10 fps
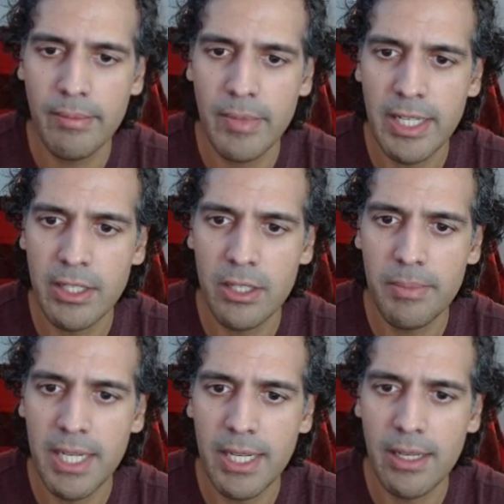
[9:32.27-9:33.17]
needs to
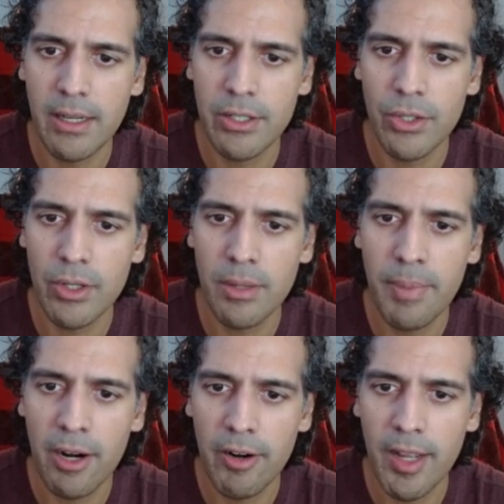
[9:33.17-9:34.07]
be 2 to the
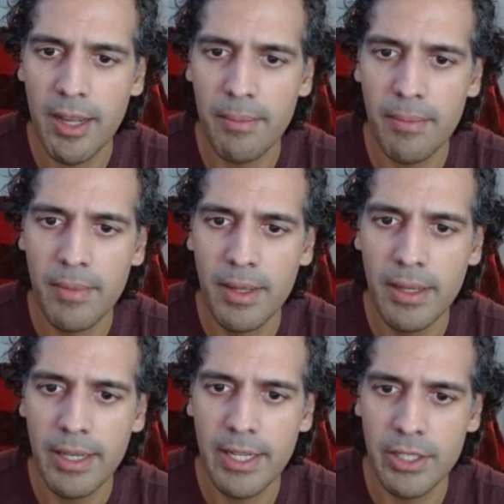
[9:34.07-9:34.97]
power m
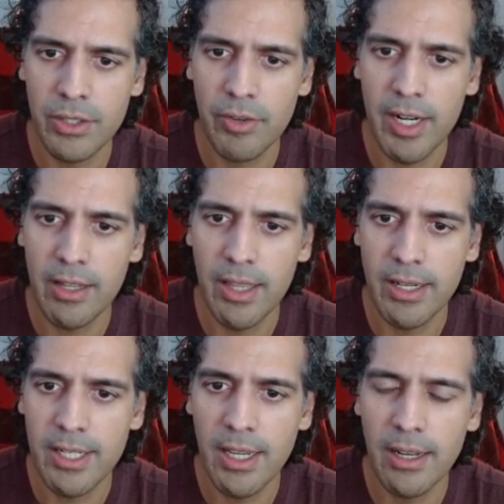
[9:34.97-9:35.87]
is greater than
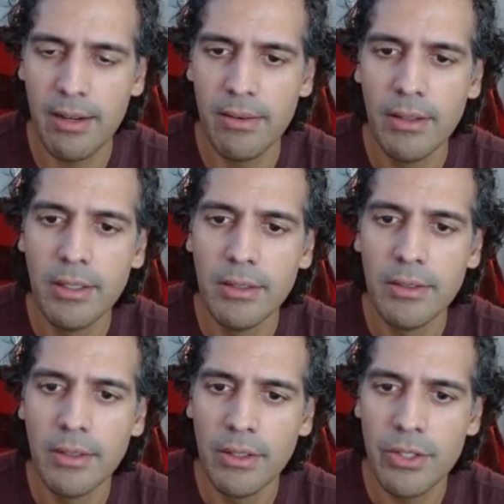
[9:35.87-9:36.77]
10.
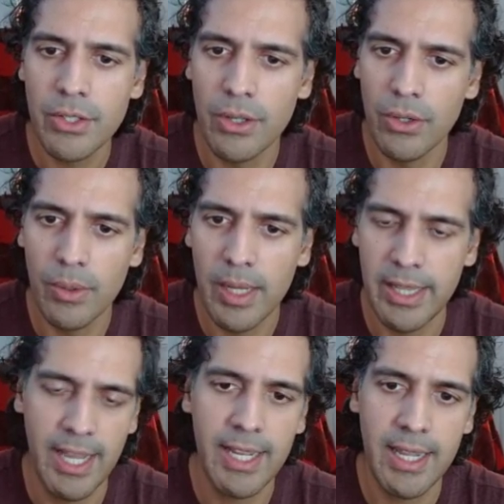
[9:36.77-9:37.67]
So in
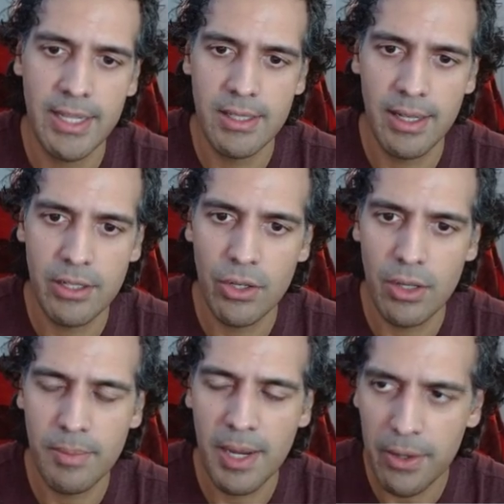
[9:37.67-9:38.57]
that case, like 2 to
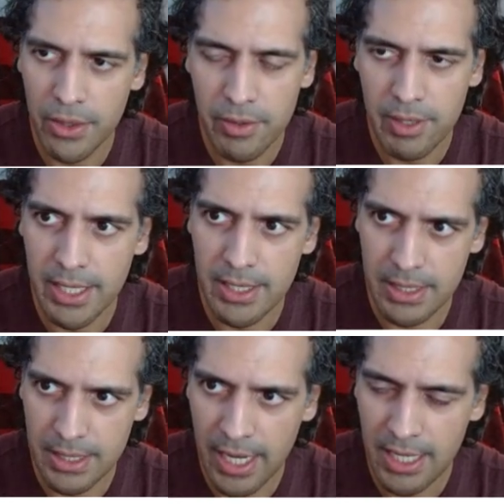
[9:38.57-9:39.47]
the power 3
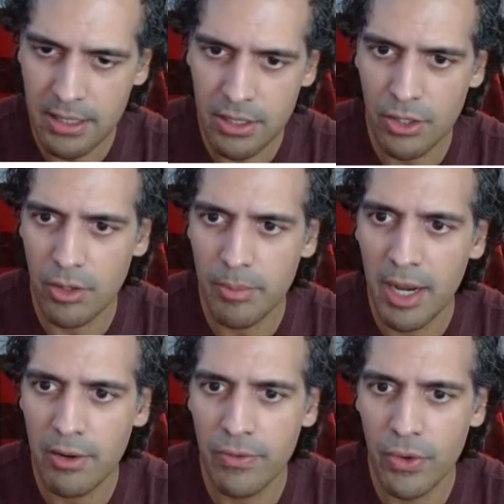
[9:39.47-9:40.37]
is 8, 2 to the
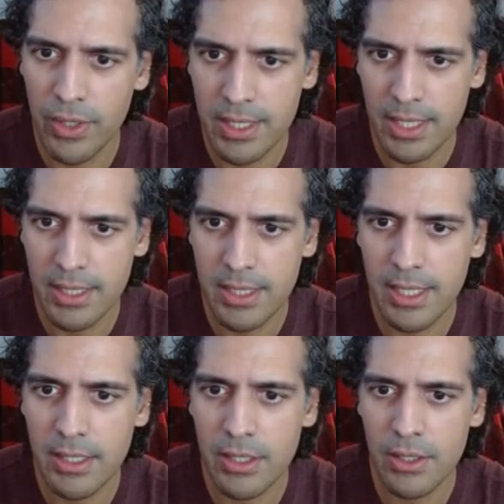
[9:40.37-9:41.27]
power 4 is
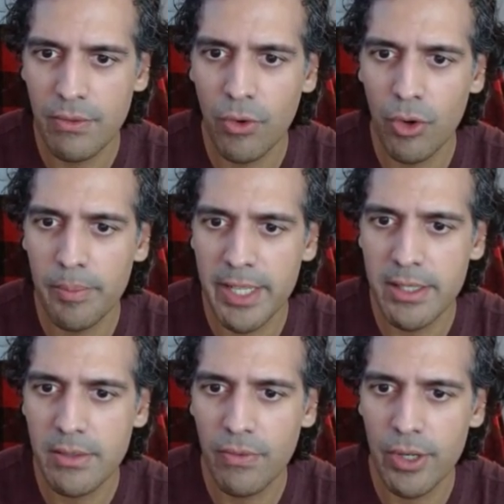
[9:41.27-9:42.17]
16, so 4
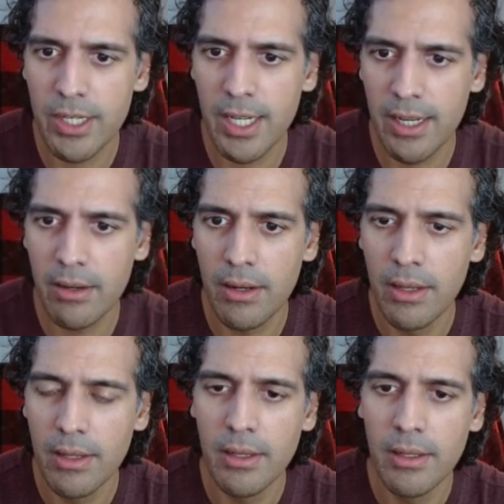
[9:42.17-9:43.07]
bits for 10,
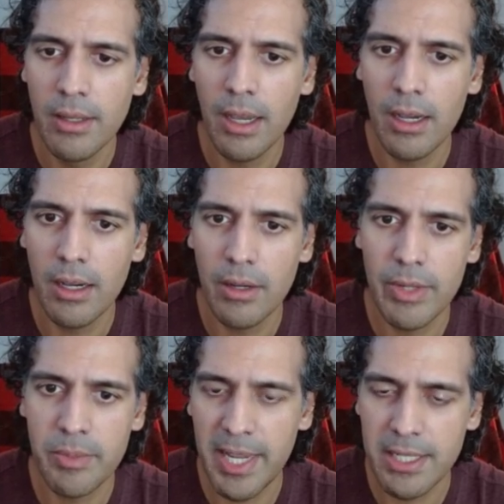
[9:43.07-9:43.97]

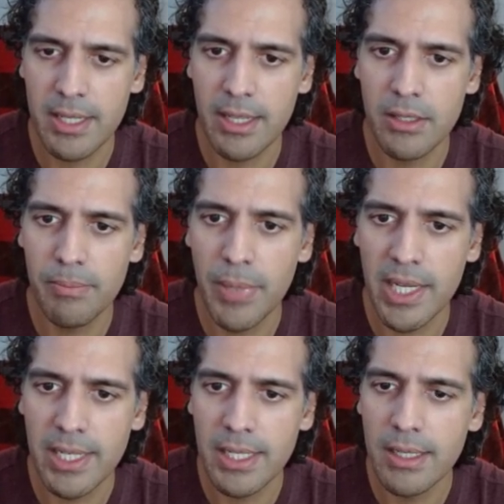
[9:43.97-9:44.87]
which makes sense.
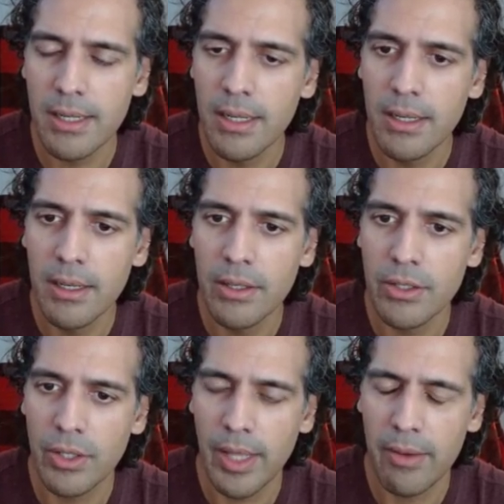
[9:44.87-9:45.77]
But
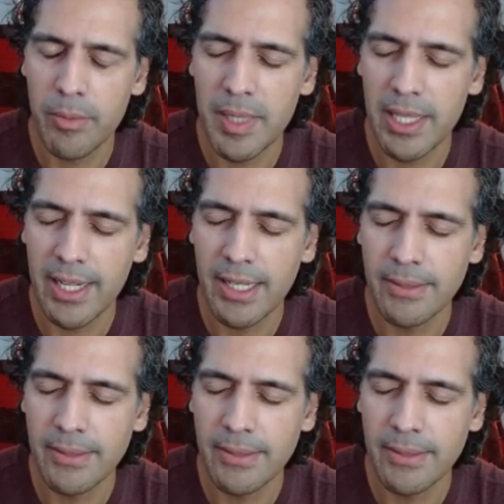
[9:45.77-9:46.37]
so that would be like